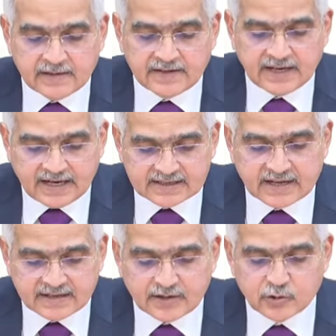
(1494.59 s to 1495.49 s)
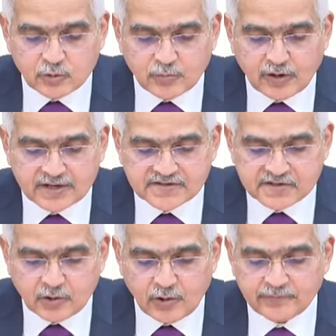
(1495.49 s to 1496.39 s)
The RRA
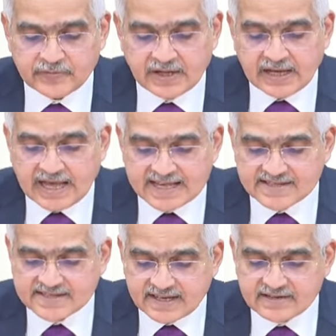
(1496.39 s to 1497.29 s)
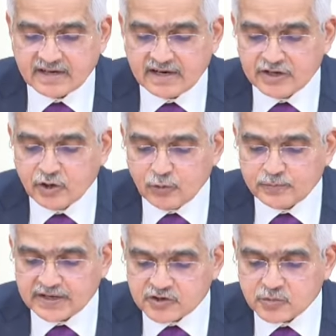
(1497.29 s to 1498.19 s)
2.0 has set a new
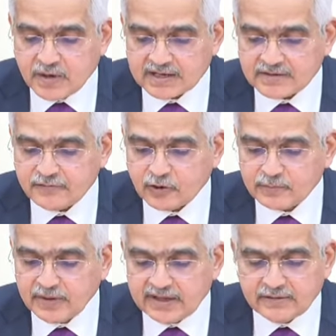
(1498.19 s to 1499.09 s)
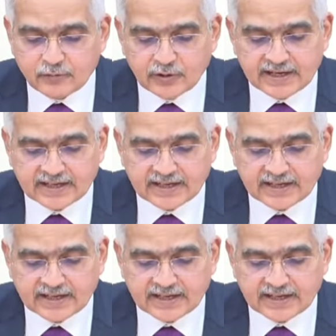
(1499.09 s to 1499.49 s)
benchmark for meaningful